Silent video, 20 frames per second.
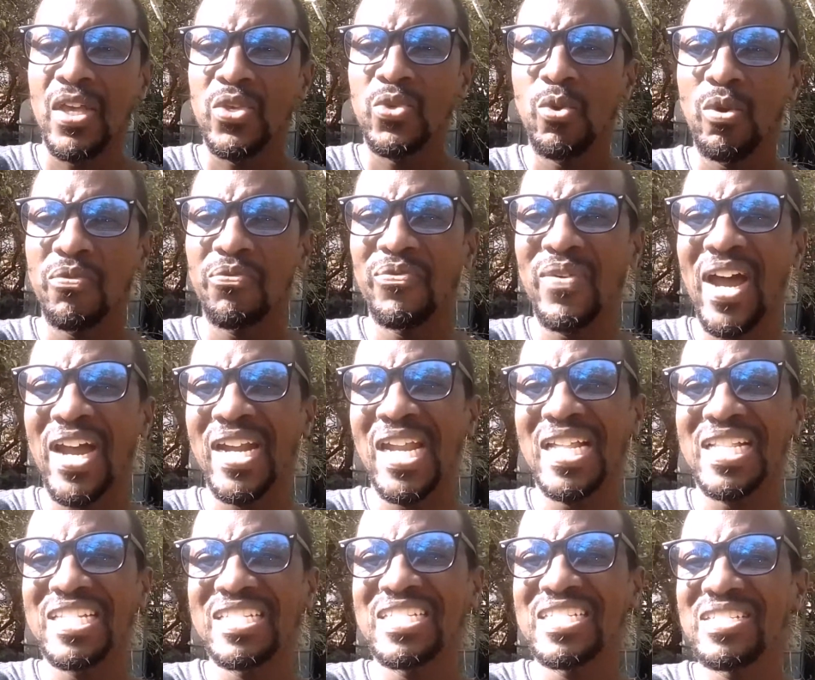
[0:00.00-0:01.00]
you'll find
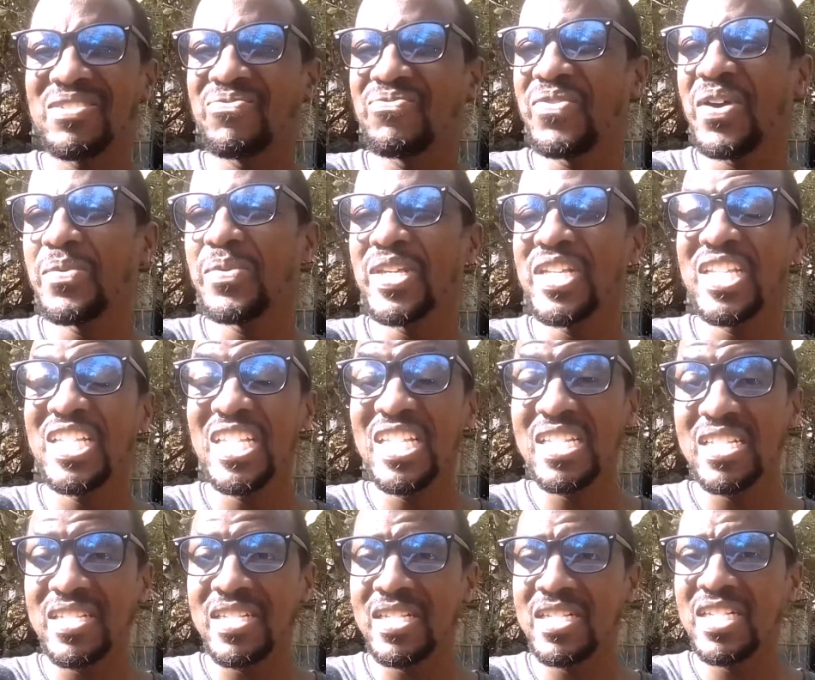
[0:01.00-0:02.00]
that it is very
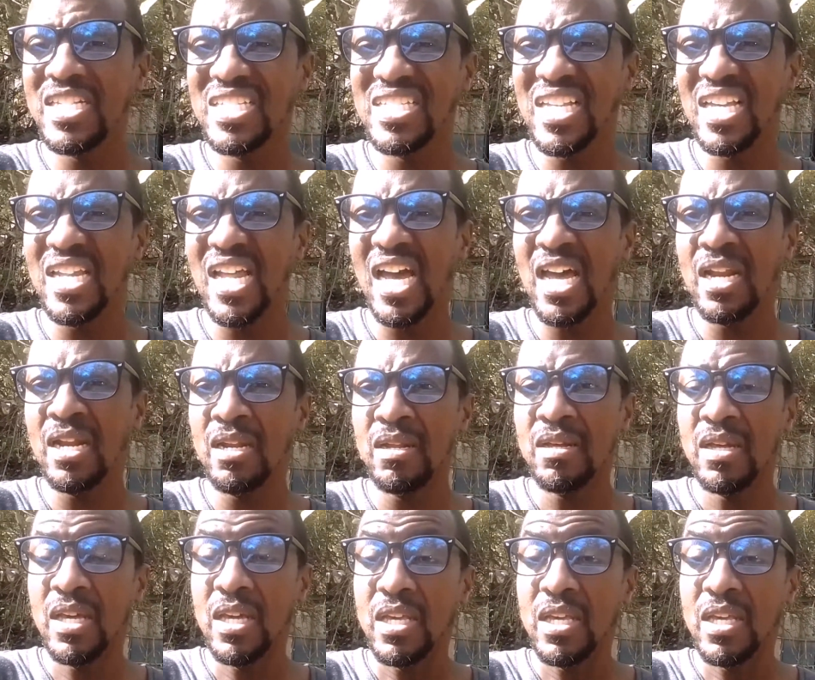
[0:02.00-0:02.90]
easy, easier than